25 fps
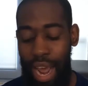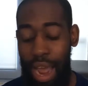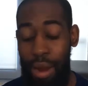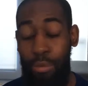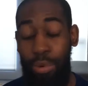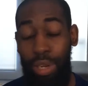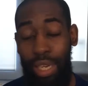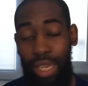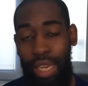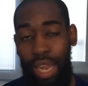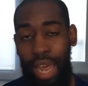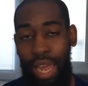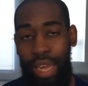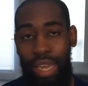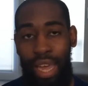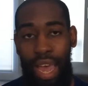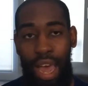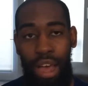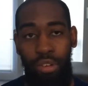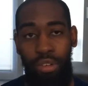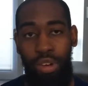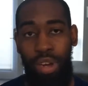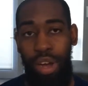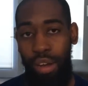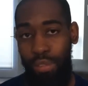I really like
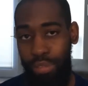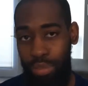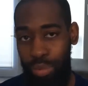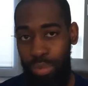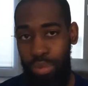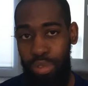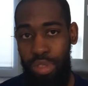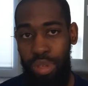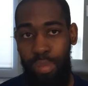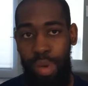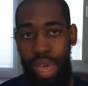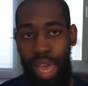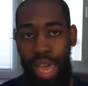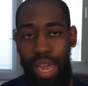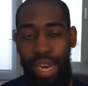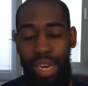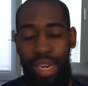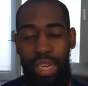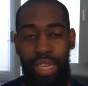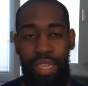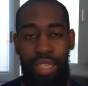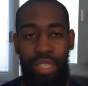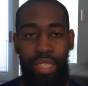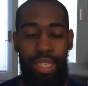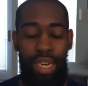how comfortable the band
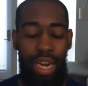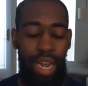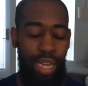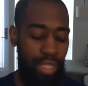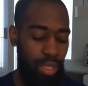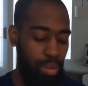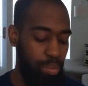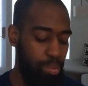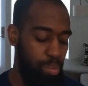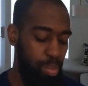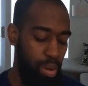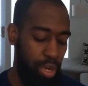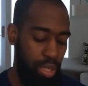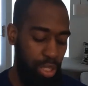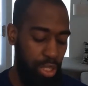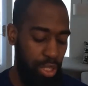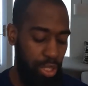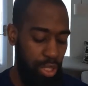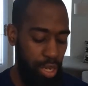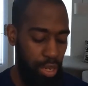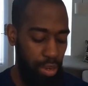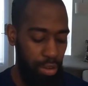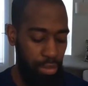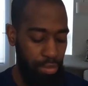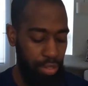is. It has a
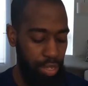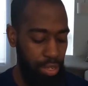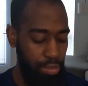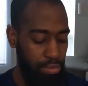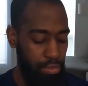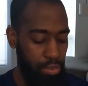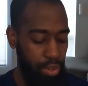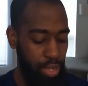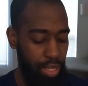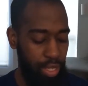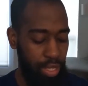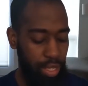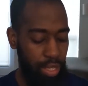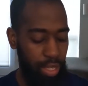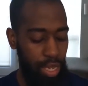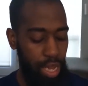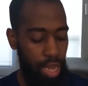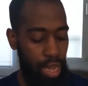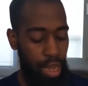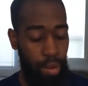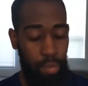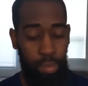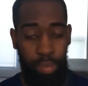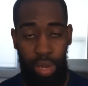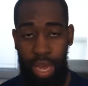bunch of different
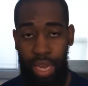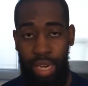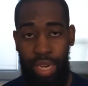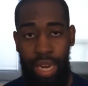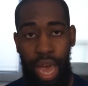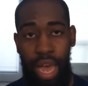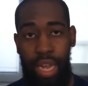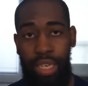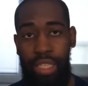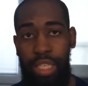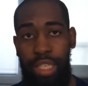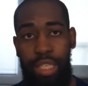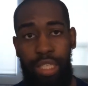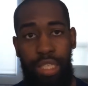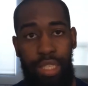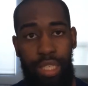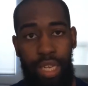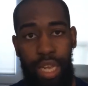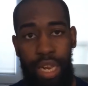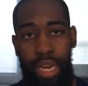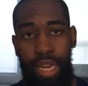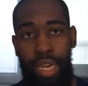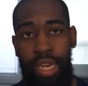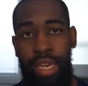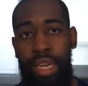like notches
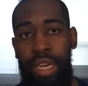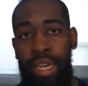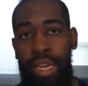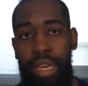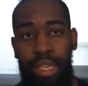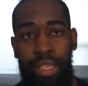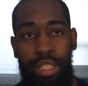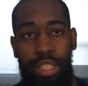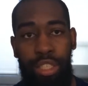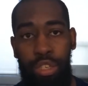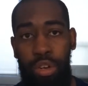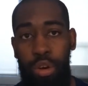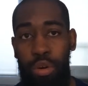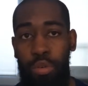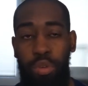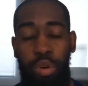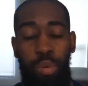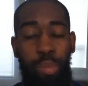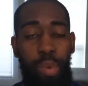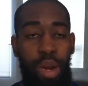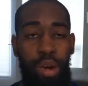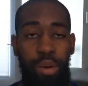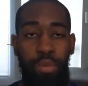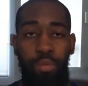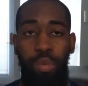in it. So no
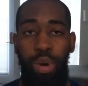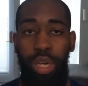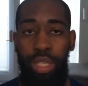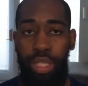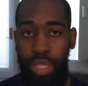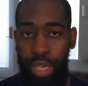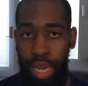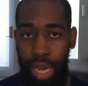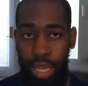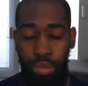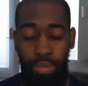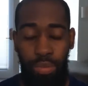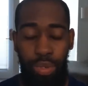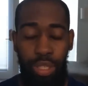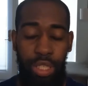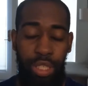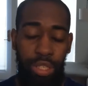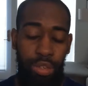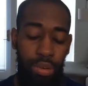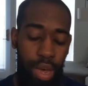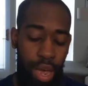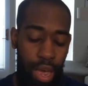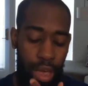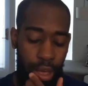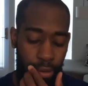matter what size wrist
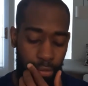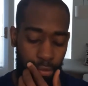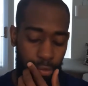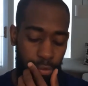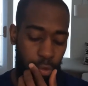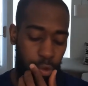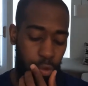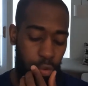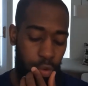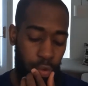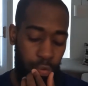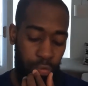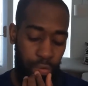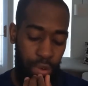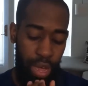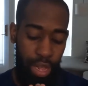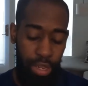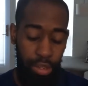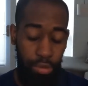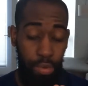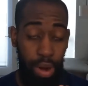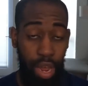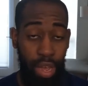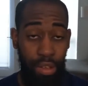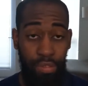you have, you can
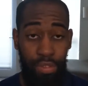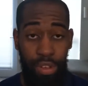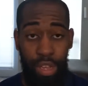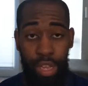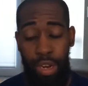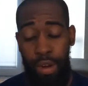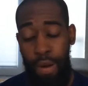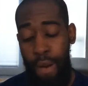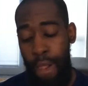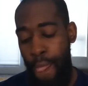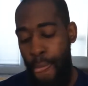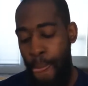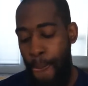find the right fit.